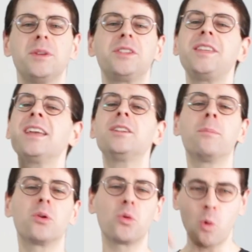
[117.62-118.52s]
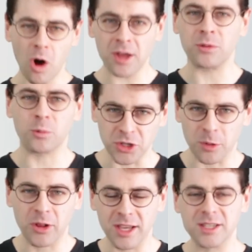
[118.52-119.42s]
Mistake number 1 when
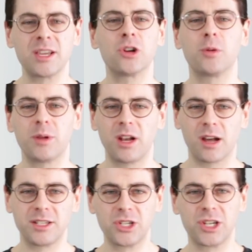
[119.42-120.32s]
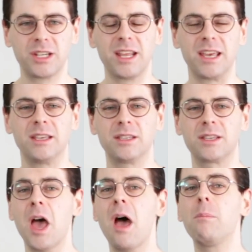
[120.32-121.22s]
you're playing snare drum in an audition is
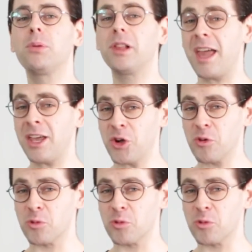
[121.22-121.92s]
playing your